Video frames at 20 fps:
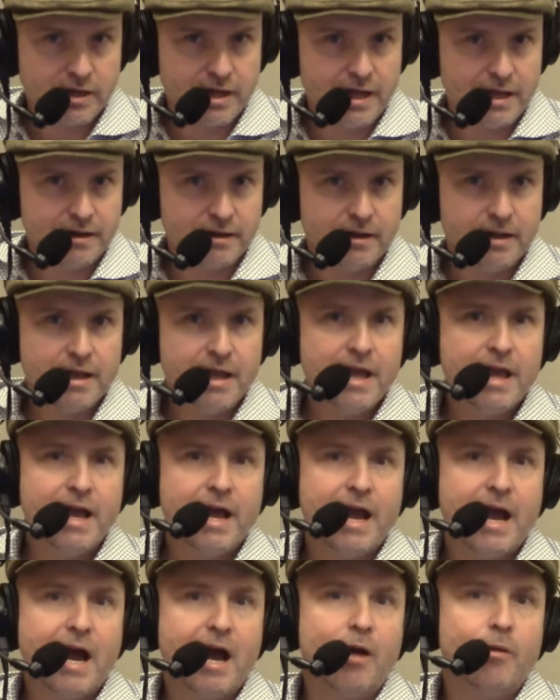And
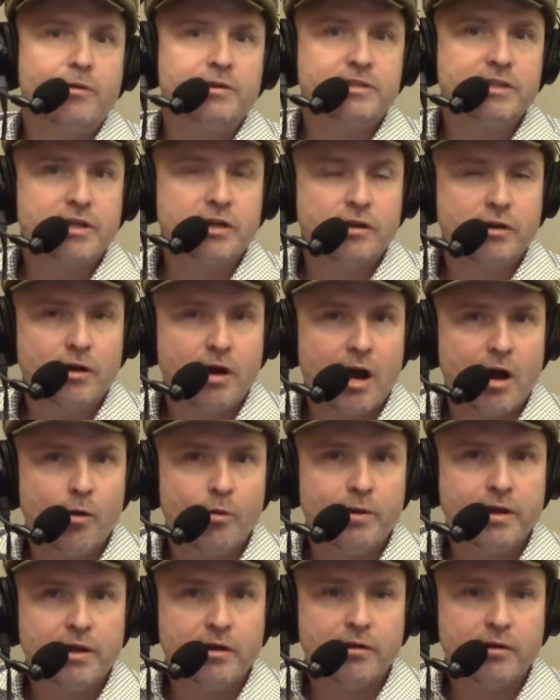how are we going